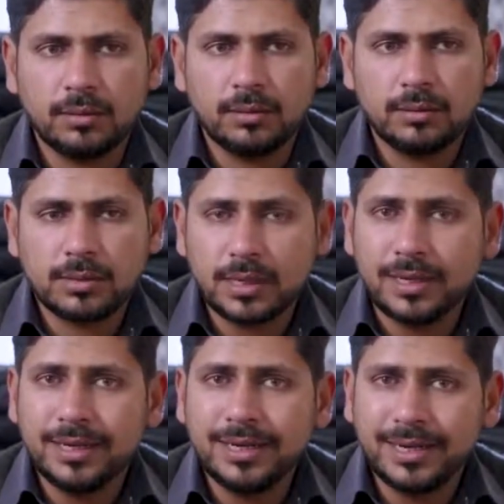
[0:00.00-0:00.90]

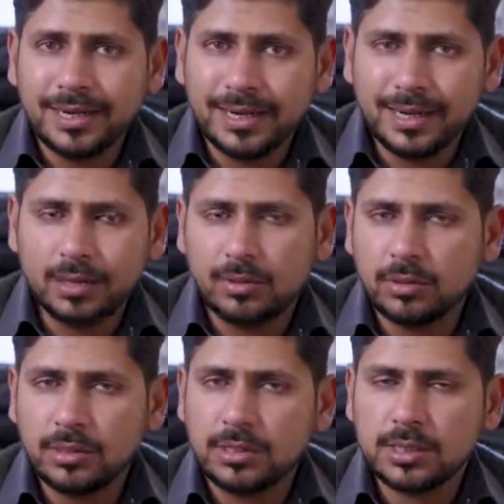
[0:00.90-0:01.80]
study in detail
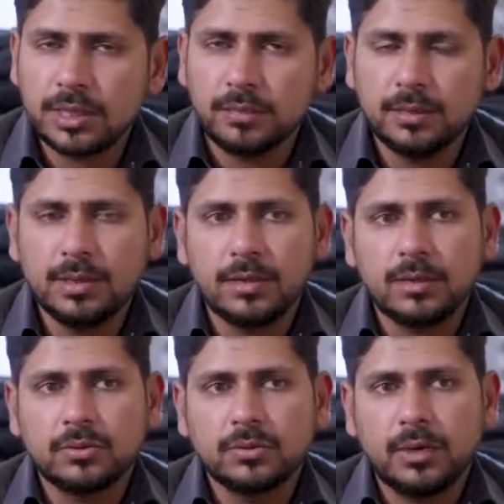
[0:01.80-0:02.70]
about this app.
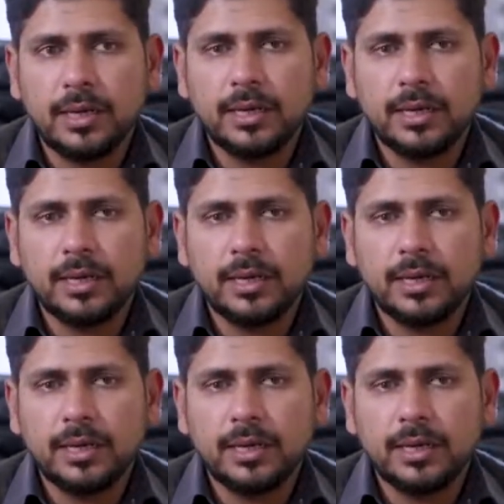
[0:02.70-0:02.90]
So I